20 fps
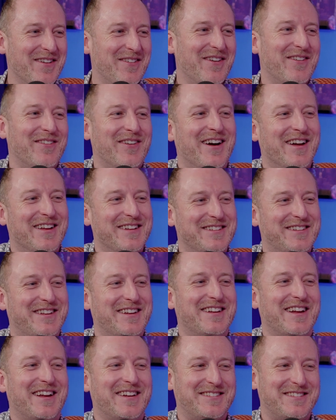We went to
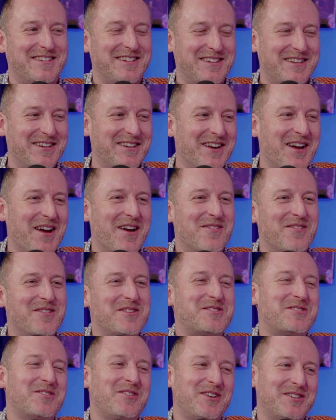that tiki. We
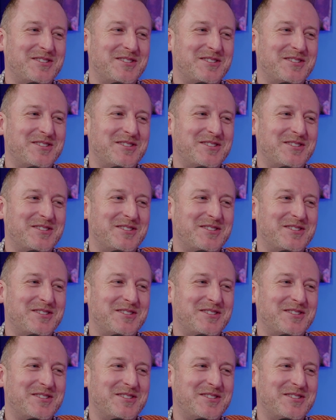saw